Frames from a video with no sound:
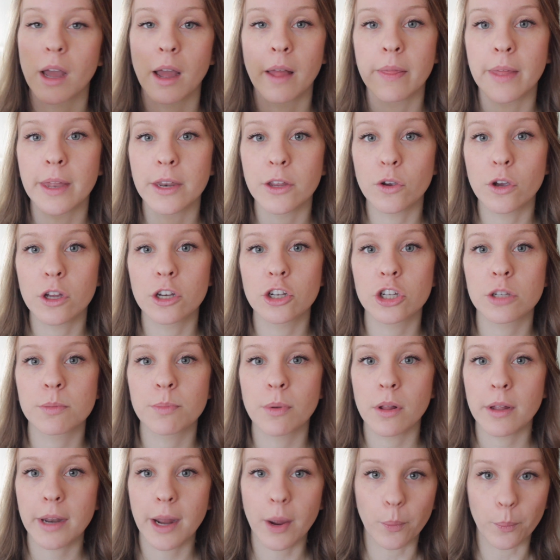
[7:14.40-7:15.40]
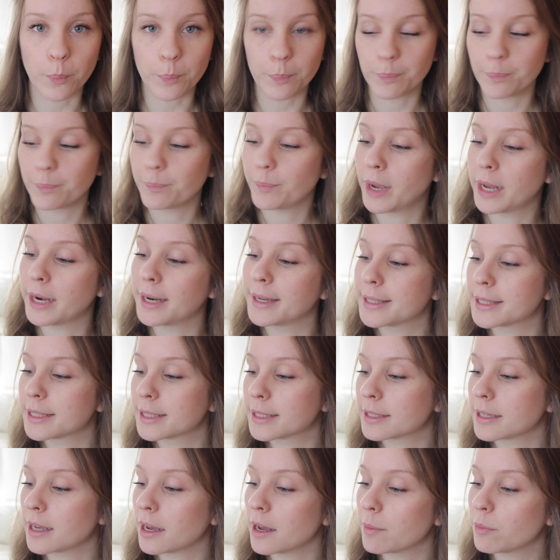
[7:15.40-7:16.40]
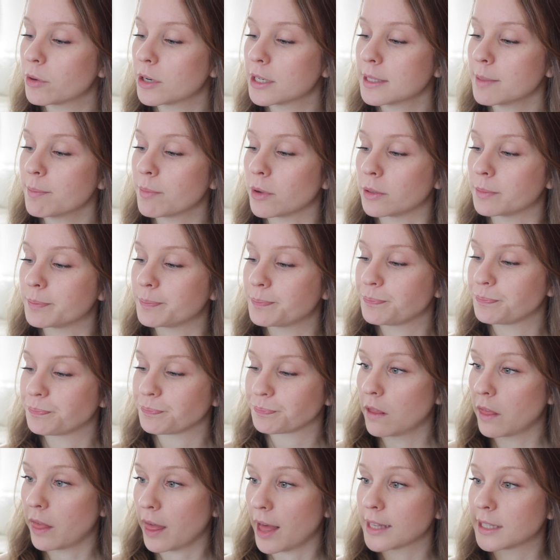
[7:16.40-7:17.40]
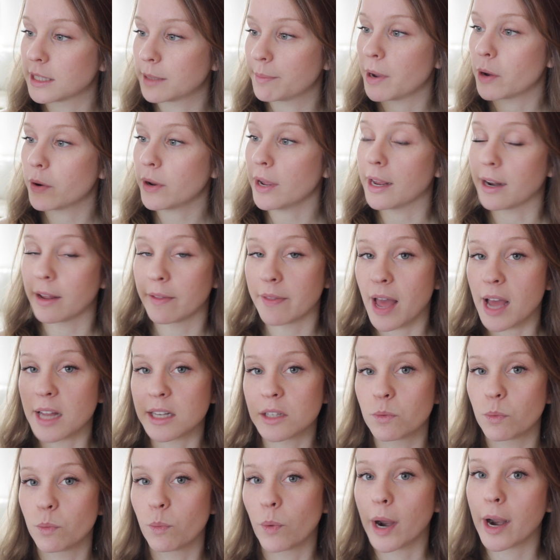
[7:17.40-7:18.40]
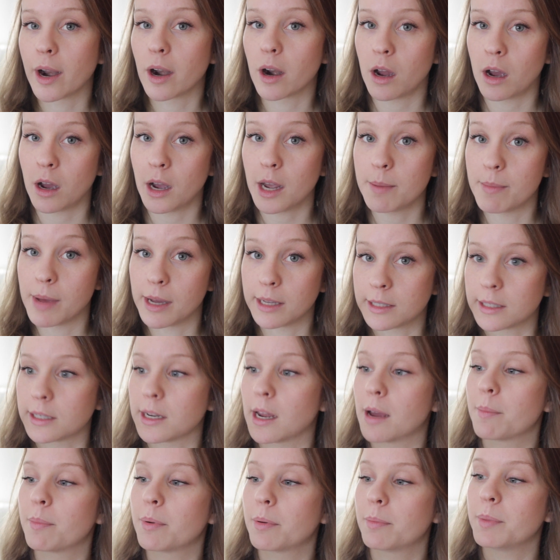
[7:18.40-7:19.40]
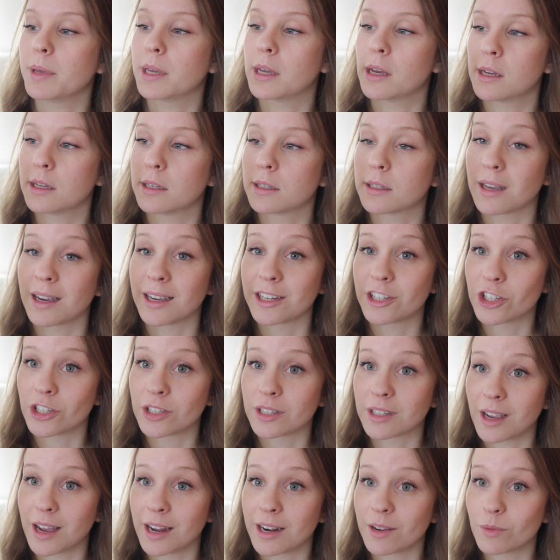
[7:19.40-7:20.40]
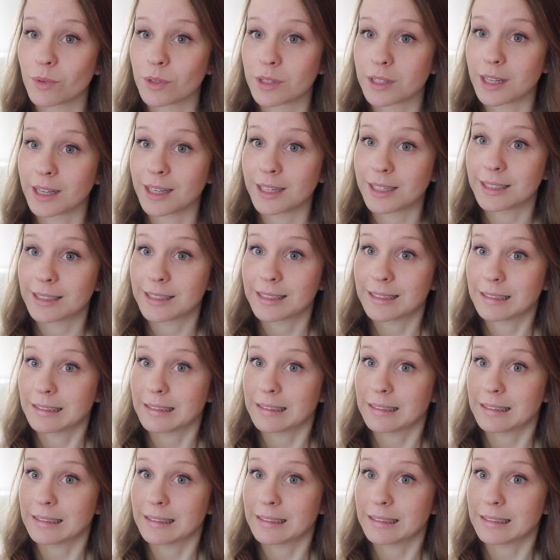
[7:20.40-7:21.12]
and then you can just pull it out. And it's uh, pretty simple. That's about it, and that's where I messed up because I just kind of was like,